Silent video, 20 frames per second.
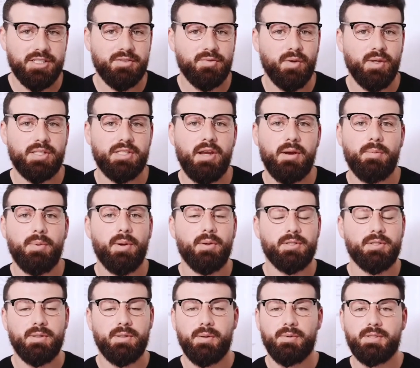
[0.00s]
for example,
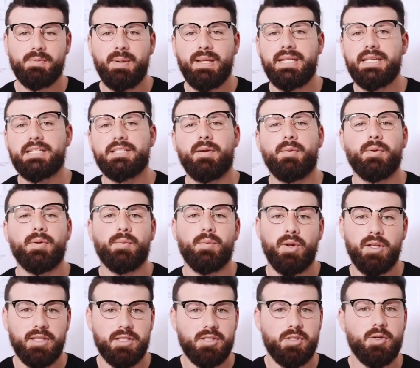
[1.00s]
I was speaking to someone, one of
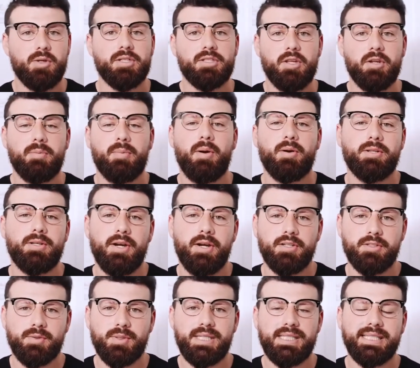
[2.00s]
the students on a podcast
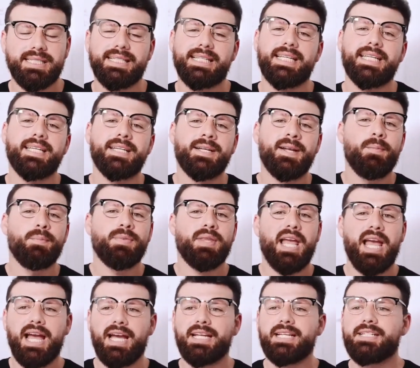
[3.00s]
recently,
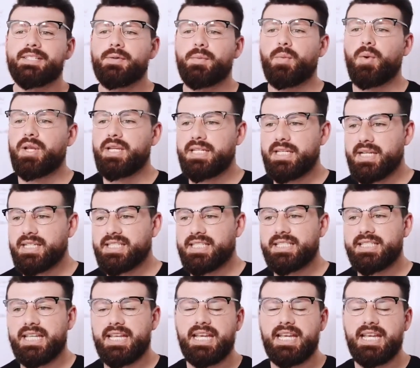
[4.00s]
and what he does is that